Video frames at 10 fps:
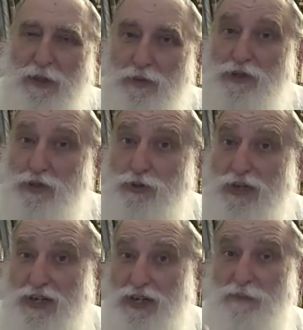And we should
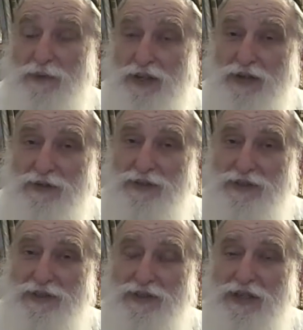try to help the
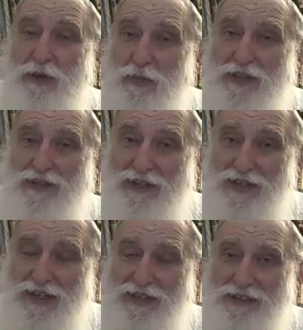others in what they
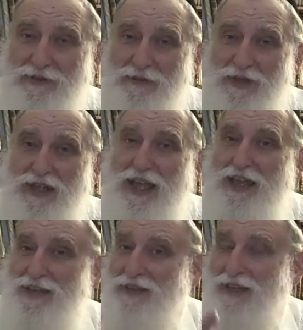lack.
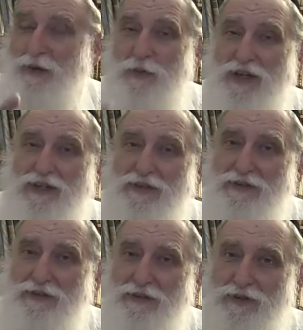And in that way,
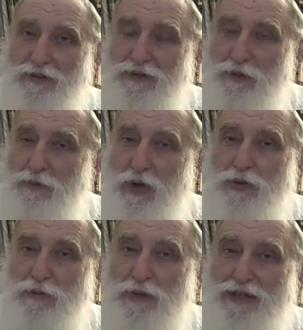the
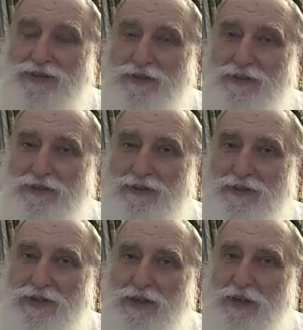broken matzah
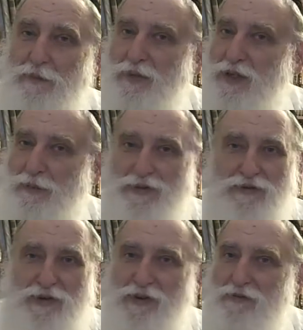becomes
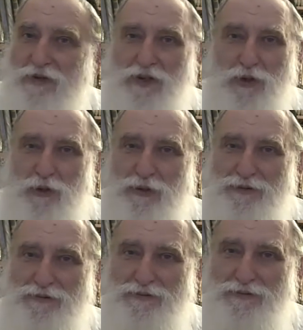very, very whole.
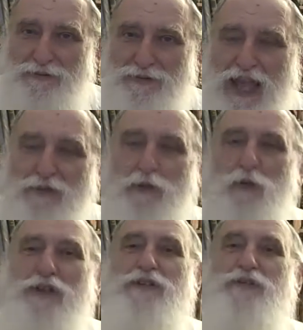Have
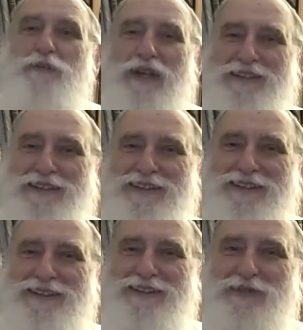a wonderful Pesach.